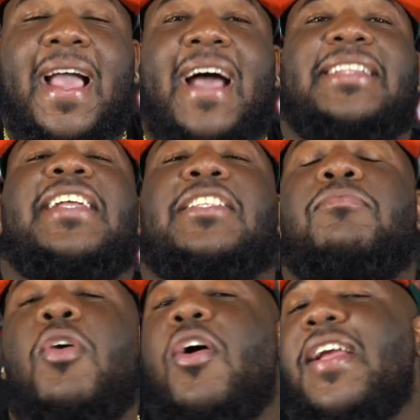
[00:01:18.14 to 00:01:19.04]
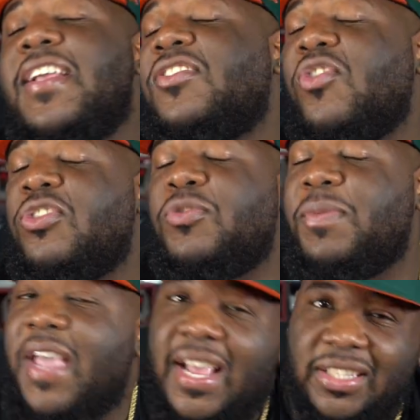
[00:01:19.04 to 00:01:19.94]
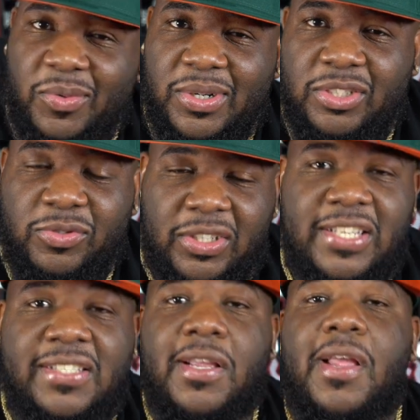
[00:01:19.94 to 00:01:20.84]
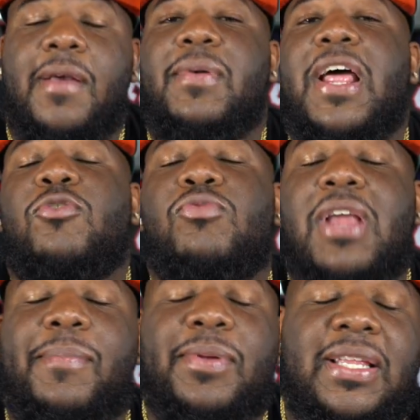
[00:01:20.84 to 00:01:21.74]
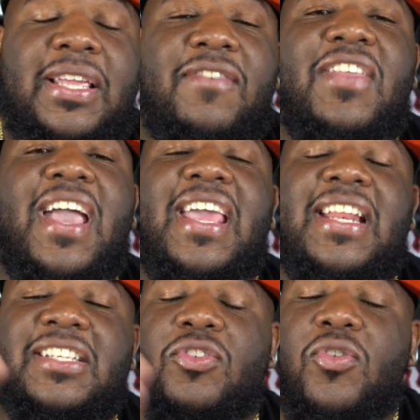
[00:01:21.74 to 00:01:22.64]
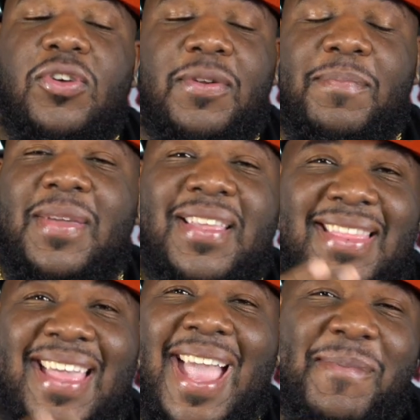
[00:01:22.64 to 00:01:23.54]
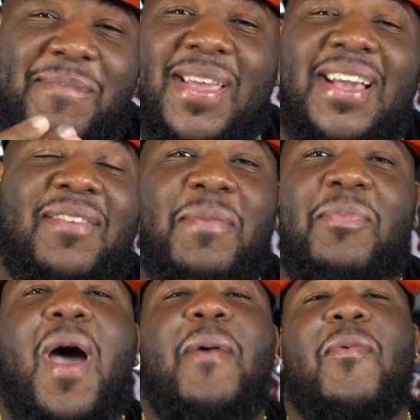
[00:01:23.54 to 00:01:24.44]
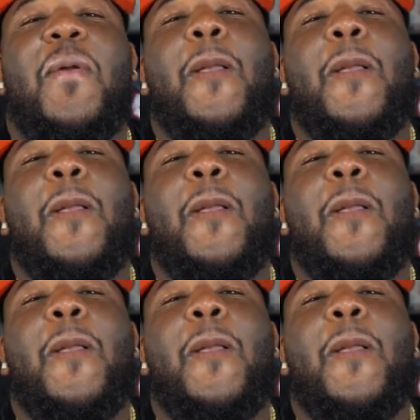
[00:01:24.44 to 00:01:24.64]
I think tomorrow is going to be hectic with this release, but I do not believe that it is going to be that big of a problem.